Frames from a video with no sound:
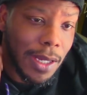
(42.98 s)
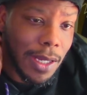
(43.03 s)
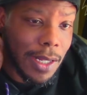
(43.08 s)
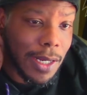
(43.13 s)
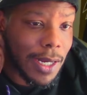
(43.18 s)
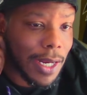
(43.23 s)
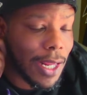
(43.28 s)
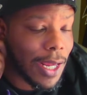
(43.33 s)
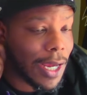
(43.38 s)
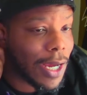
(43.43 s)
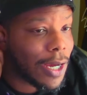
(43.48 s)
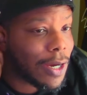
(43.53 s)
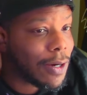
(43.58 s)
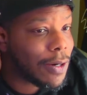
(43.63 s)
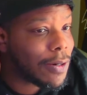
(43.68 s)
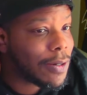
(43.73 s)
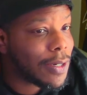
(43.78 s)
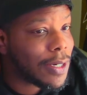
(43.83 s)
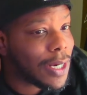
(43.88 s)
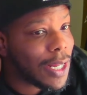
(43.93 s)

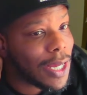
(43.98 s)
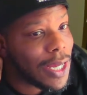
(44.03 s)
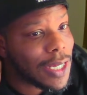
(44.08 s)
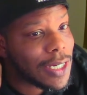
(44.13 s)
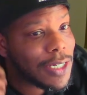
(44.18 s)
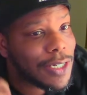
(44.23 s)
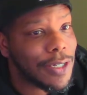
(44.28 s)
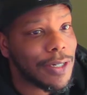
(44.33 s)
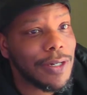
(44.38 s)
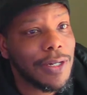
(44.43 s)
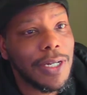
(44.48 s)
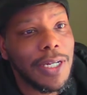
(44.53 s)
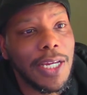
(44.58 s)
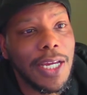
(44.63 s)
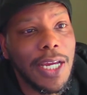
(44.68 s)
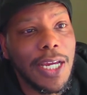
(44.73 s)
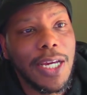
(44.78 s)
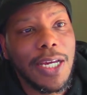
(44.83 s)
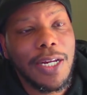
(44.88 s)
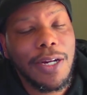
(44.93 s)
Now, last year he
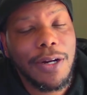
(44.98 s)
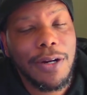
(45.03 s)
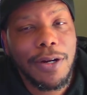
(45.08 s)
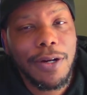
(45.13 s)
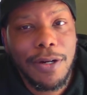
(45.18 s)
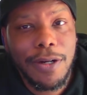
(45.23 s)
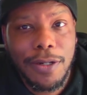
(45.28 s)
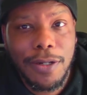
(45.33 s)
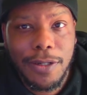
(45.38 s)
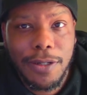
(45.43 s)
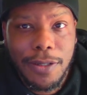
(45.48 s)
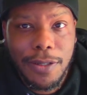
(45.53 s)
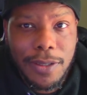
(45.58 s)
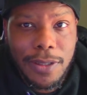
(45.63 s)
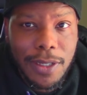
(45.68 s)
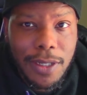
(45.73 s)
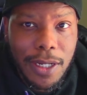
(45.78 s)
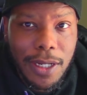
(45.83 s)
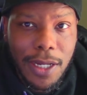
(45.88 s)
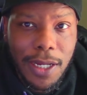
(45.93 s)
had Earl
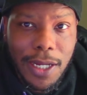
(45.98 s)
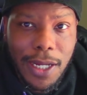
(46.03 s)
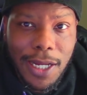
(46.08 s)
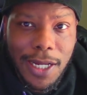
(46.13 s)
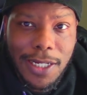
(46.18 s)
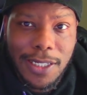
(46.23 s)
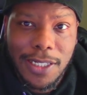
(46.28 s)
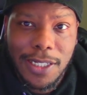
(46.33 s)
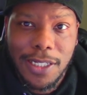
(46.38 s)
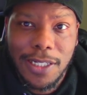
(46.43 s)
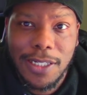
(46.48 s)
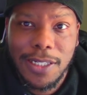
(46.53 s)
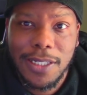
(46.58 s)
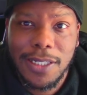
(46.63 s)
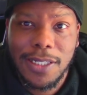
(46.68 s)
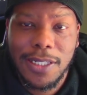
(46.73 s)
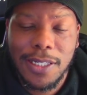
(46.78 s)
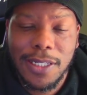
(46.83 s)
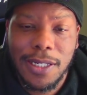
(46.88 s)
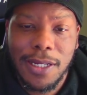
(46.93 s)
as
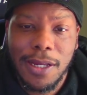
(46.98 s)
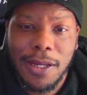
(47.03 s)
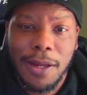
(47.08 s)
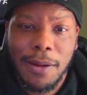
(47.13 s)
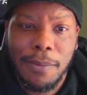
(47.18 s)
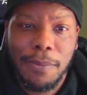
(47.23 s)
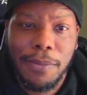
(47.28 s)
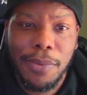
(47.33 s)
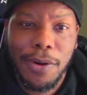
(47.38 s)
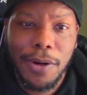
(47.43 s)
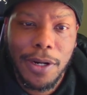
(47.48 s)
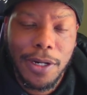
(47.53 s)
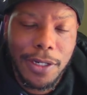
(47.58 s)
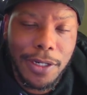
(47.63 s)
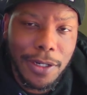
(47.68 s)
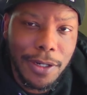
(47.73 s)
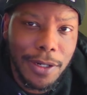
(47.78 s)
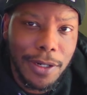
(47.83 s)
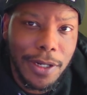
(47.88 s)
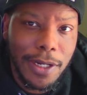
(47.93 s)
his
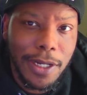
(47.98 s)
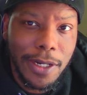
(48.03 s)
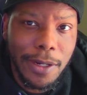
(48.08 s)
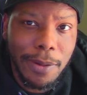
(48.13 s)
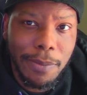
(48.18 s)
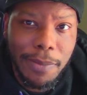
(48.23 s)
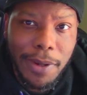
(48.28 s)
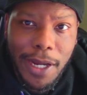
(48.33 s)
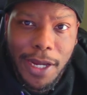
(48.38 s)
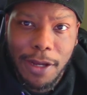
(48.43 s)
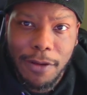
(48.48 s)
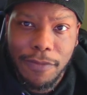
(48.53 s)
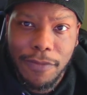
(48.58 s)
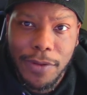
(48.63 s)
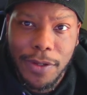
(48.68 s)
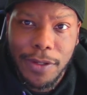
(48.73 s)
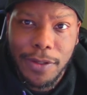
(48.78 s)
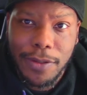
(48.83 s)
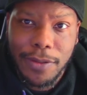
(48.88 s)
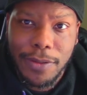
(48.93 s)
partner in the
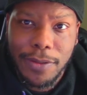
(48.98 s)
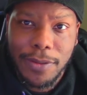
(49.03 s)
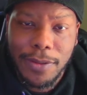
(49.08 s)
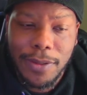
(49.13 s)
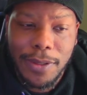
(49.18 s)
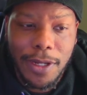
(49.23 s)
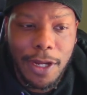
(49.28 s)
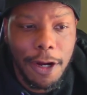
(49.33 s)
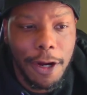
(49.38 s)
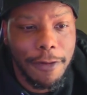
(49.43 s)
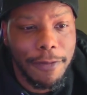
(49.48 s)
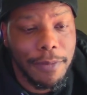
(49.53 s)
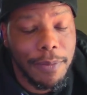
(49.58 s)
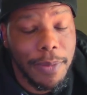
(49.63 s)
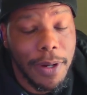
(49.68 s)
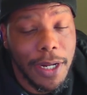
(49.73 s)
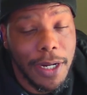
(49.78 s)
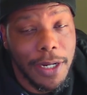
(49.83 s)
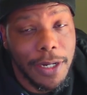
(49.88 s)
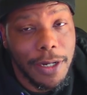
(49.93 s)
backfield.
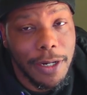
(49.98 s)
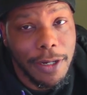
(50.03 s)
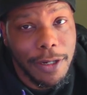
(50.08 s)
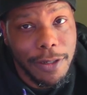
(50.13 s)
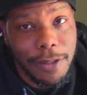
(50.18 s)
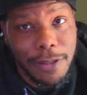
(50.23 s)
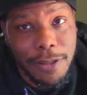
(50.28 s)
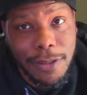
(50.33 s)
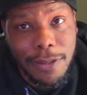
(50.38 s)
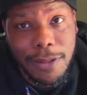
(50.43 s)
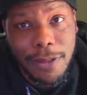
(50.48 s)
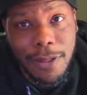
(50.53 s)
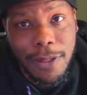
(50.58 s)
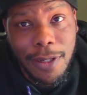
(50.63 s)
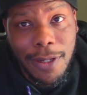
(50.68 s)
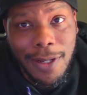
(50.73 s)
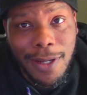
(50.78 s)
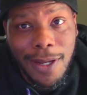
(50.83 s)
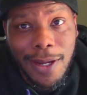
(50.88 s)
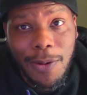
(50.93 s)
Everybody knows
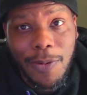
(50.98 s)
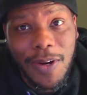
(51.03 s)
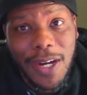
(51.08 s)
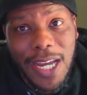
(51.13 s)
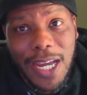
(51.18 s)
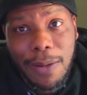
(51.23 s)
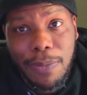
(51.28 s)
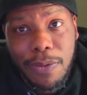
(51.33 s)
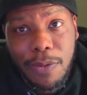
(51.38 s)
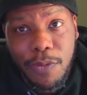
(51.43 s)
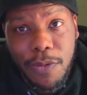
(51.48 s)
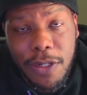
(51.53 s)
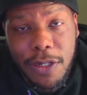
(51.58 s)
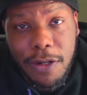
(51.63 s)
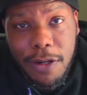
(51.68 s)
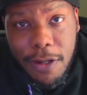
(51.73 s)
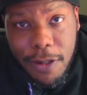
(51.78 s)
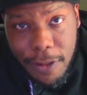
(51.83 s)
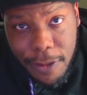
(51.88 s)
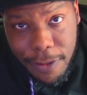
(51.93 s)
what happened
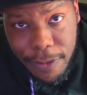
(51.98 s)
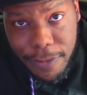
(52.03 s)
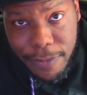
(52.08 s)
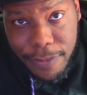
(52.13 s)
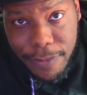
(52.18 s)
with Earl.